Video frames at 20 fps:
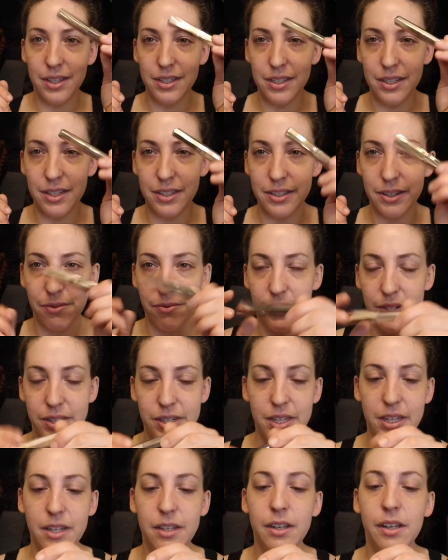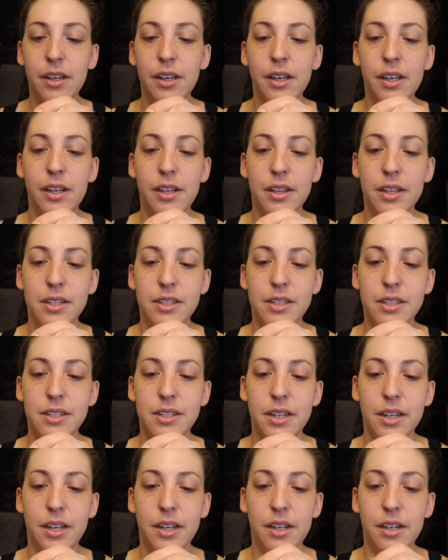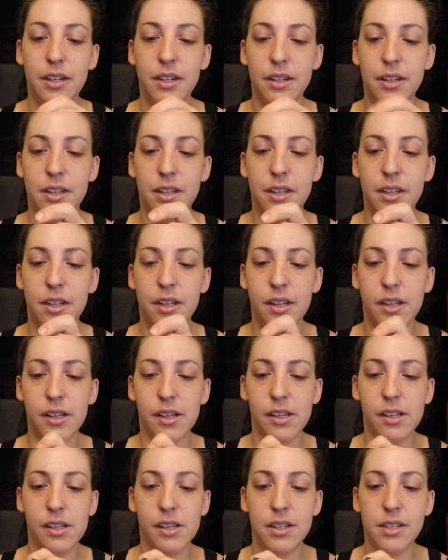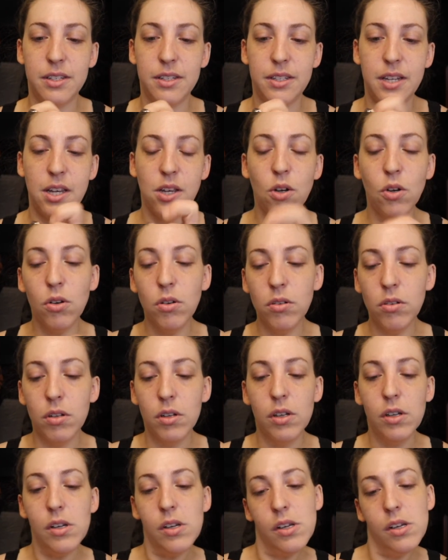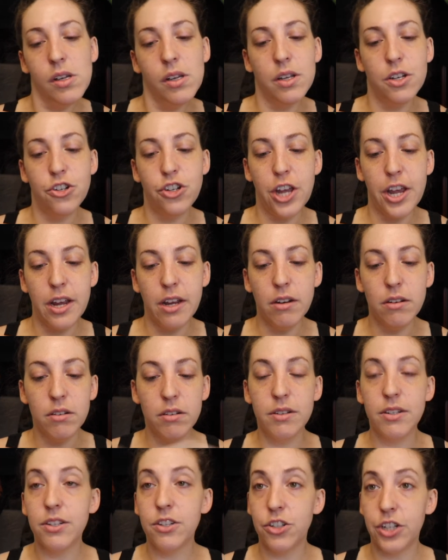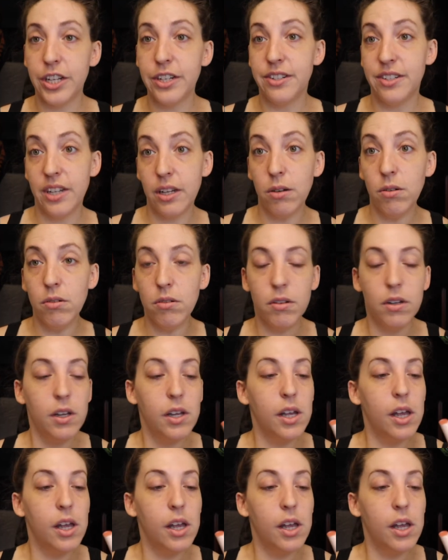This is the Fenty. This is in the single shade single.